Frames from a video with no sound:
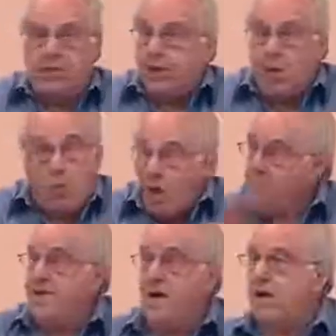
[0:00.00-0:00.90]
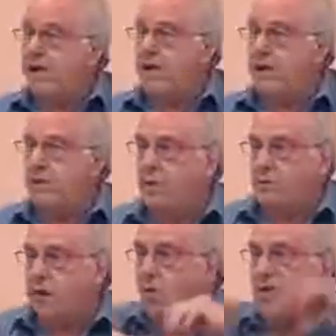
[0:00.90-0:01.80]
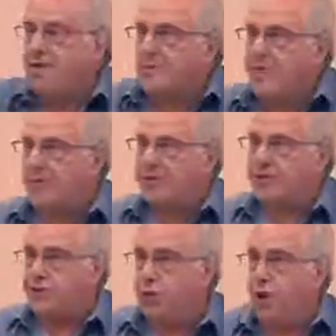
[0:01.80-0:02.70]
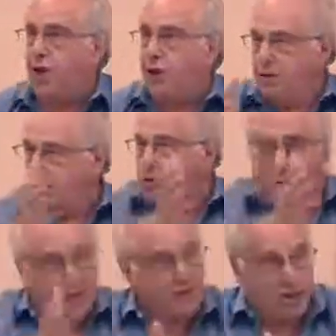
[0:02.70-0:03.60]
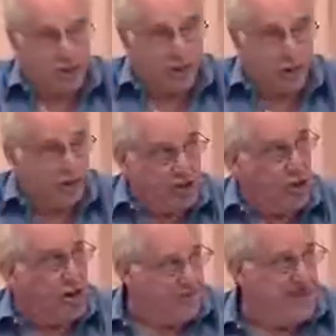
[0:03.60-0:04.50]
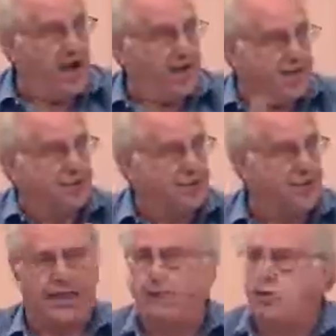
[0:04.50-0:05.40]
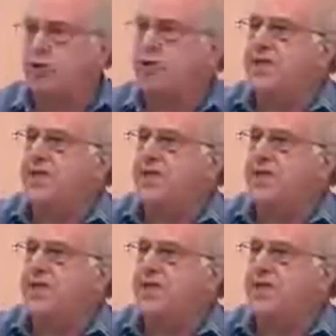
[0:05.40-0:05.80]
but not one beyond that. We don't care what the price is. So you have a cheap, good car, fine. You can. Those were